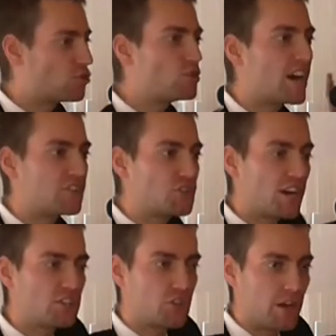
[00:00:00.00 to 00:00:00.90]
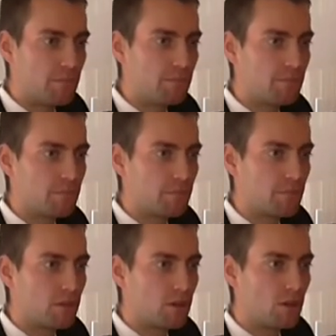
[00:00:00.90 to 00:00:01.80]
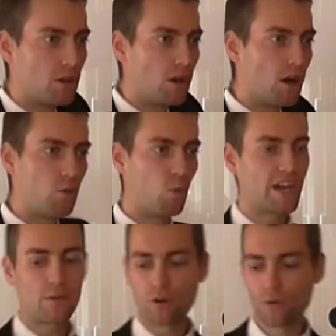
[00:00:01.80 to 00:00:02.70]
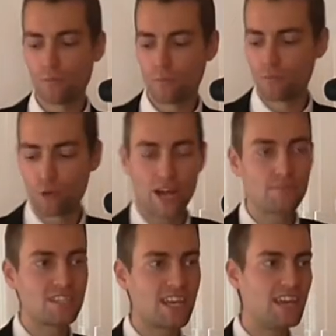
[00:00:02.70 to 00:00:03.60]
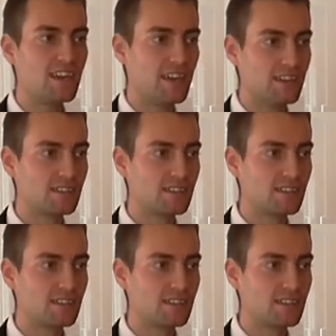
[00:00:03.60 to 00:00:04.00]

I do not judge them. What I'm, what I'm saying